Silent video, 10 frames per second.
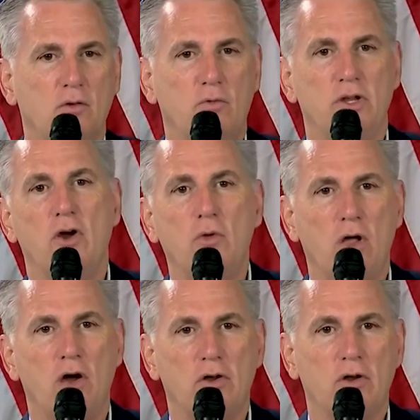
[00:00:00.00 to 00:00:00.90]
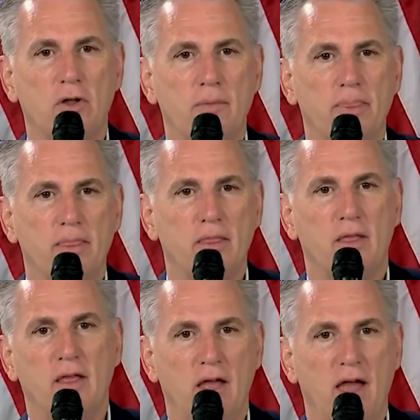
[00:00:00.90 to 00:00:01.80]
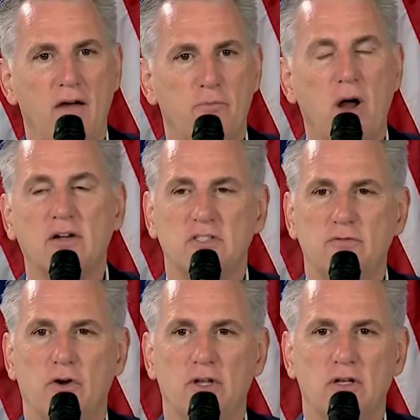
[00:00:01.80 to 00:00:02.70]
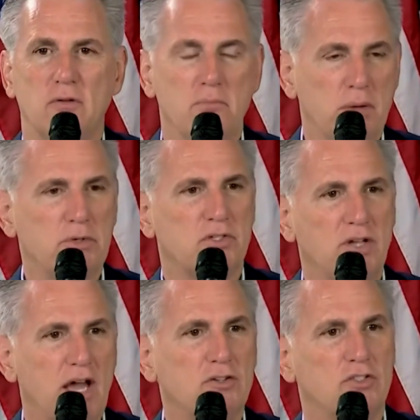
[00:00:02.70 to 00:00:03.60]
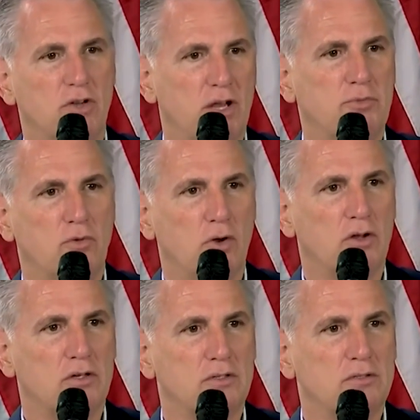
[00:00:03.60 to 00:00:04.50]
We no longer have proxy voting. Members are now showing up to work.